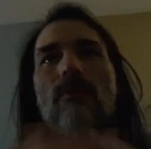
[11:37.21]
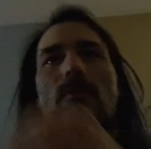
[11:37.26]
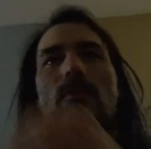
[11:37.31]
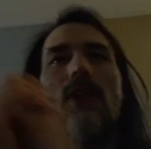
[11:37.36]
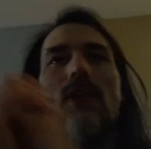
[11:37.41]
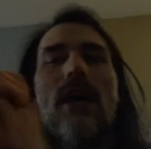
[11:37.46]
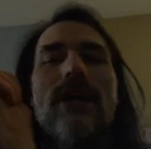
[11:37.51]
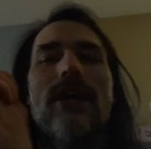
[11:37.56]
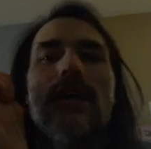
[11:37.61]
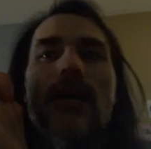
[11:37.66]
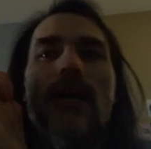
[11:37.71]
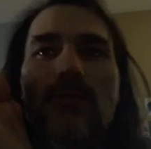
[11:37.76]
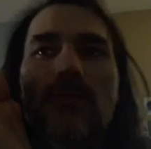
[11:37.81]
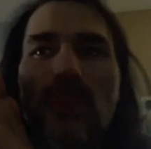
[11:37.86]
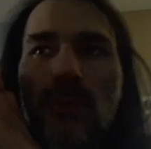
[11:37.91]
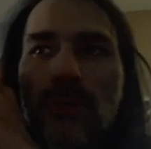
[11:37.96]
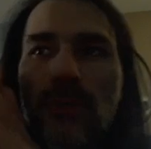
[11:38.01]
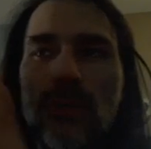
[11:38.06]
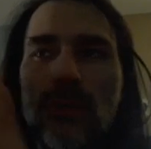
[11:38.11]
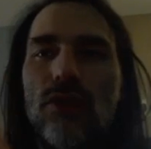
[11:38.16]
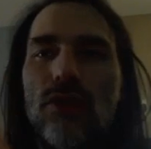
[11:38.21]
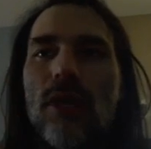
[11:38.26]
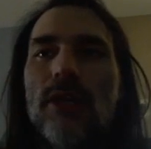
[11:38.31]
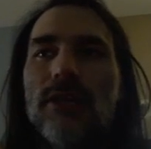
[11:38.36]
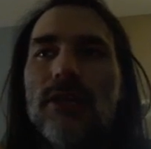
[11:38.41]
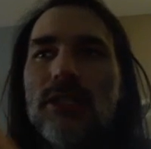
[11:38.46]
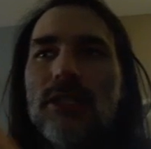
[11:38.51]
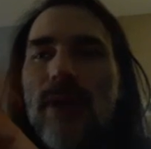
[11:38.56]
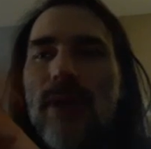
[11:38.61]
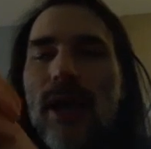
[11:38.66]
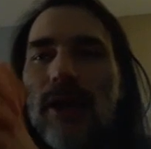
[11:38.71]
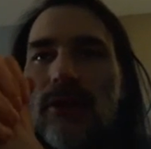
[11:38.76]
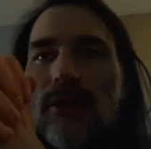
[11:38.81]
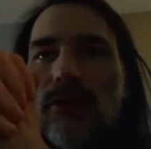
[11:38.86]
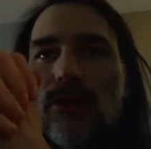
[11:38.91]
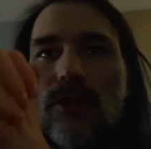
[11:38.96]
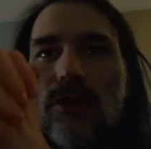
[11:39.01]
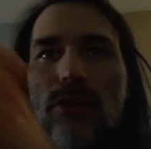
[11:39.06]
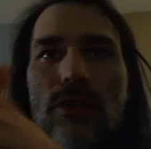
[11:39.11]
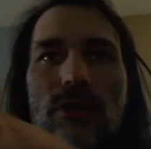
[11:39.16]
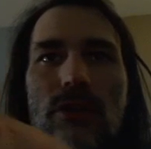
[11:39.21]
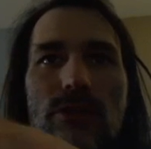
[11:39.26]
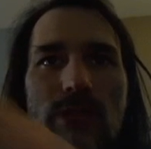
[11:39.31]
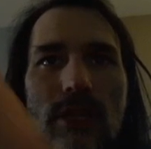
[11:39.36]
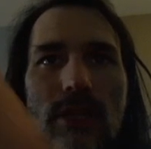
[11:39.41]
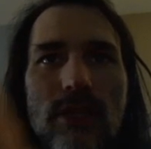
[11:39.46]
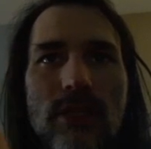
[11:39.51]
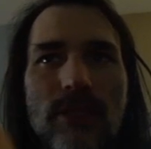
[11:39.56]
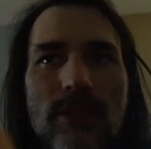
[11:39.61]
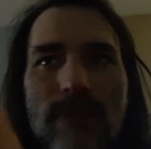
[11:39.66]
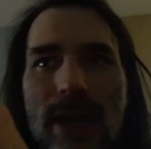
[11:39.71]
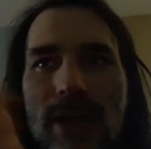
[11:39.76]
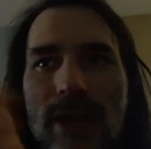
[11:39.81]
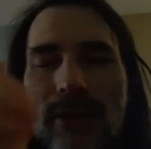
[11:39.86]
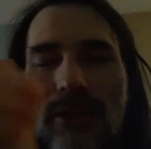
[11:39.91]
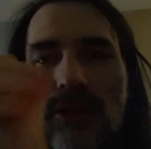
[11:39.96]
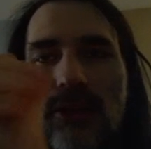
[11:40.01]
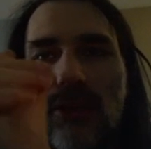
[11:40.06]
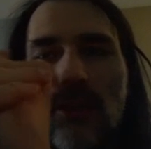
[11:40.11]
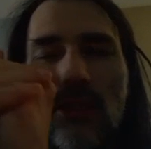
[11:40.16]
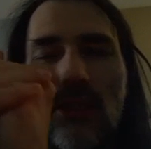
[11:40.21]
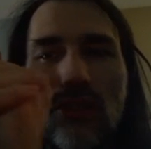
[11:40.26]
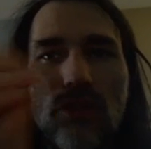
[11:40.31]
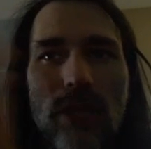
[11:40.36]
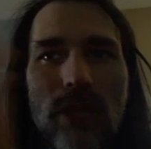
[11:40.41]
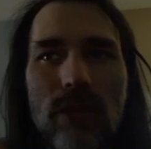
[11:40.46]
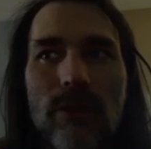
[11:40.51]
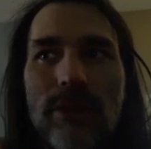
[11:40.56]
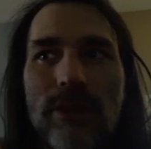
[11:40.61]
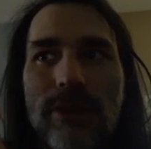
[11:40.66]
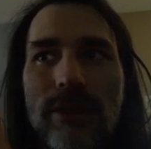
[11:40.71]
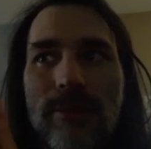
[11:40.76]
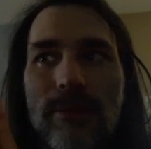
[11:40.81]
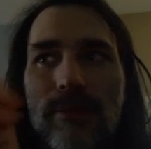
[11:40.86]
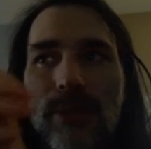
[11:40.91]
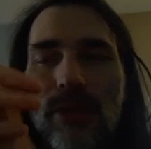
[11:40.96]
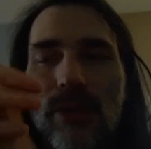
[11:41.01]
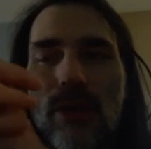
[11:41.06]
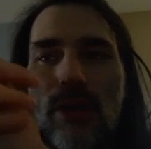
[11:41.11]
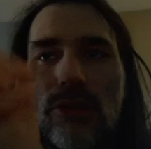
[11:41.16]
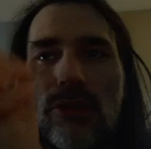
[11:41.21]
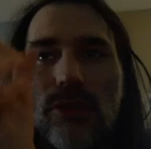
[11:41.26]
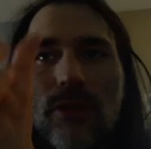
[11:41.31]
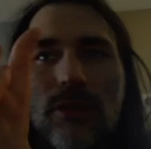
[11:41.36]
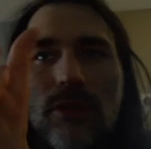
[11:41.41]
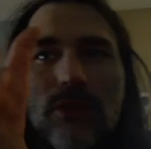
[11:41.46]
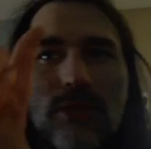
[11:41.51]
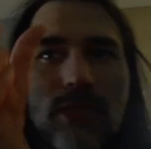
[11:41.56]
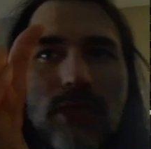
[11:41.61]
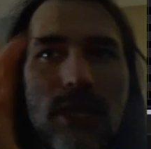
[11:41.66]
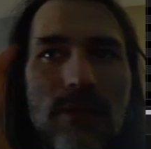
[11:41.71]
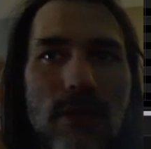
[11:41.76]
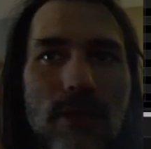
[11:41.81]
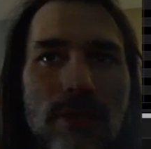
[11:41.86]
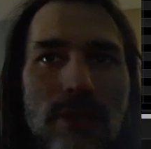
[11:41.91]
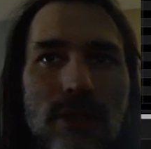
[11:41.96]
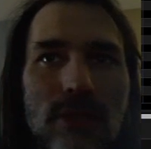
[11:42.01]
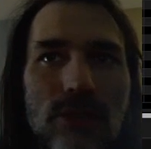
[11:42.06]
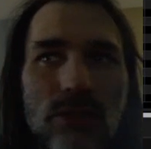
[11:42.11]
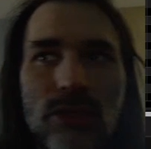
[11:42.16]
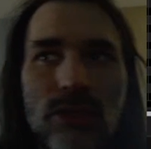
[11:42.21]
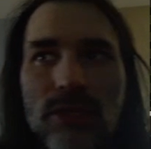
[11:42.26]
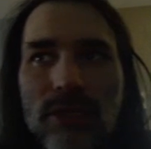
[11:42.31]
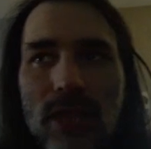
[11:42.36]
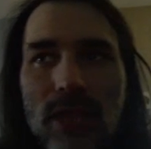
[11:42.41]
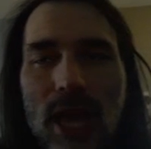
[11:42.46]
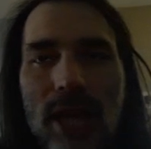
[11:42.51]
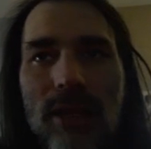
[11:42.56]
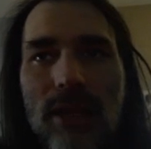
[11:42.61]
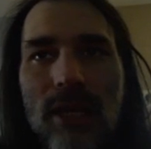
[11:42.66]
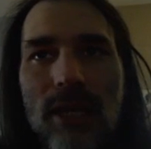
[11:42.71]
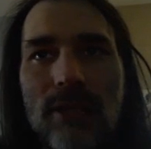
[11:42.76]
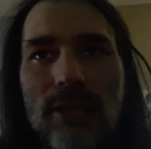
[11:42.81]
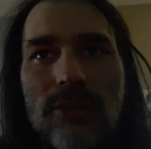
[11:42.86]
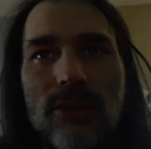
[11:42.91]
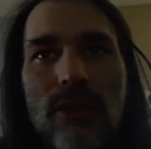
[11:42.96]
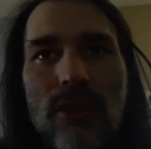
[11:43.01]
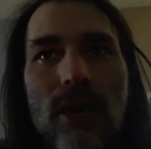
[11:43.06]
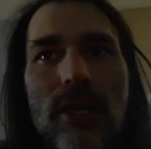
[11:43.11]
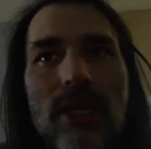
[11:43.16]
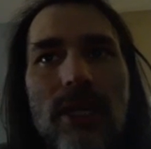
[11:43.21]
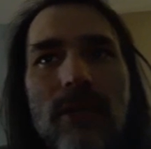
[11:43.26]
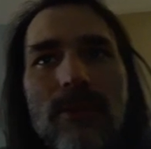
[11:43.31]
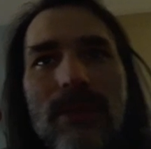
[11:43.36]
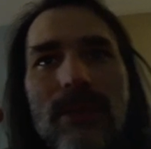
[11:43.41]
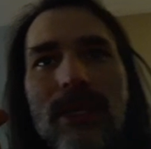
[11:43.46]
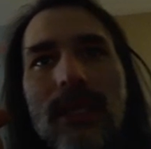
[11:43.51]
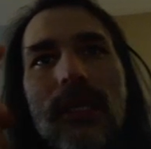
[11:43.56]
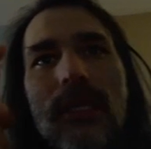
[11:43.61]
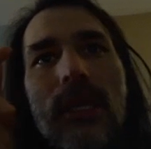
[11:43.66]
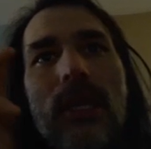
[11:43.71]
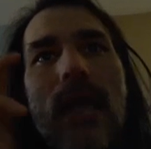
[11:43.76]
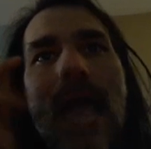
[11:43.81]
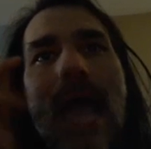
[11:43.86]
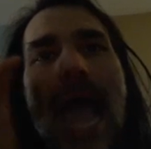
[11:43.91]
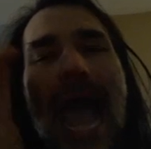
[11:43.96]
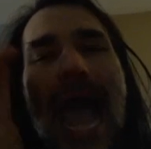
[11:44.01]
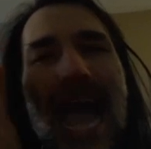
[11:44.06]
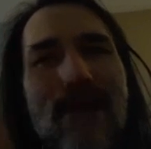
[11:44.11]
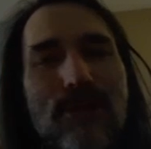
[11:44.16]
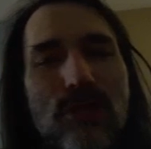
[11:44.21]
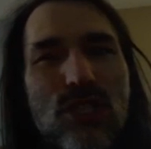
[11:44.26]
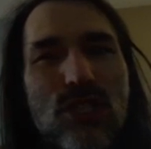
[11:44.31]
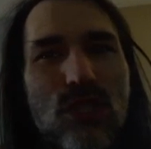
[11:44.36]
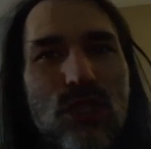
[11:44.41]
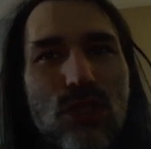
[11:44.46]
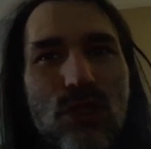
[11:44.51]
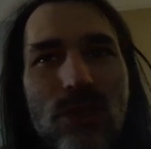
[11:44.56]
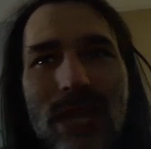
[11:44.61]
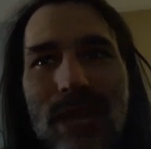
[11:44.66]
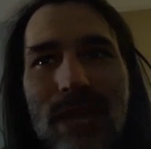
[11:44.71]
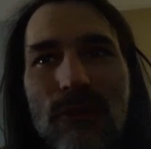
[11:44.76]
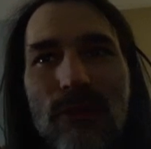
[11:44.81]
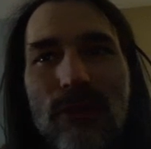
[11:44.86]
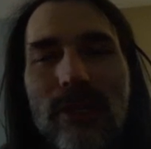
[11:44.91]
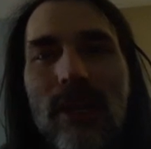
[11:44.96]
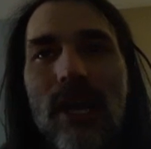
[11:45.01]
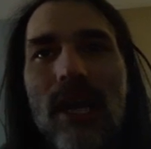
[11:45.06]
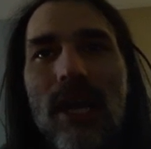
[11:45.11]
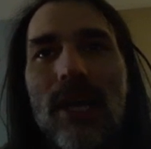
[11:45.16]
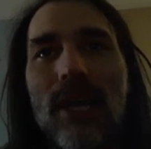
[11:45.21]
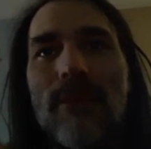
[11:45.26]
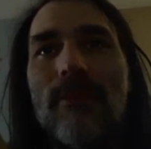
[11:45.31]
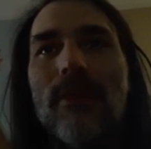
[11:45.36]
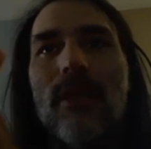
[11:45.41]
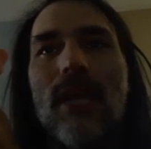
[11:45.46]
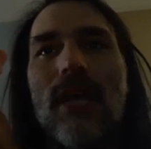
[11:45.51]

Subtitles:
line up. So when you're drawing these patterns, when you're understanding these patterns, you can trade with them, but you also understand that these are just guidelines. They're not going to be absolute every time.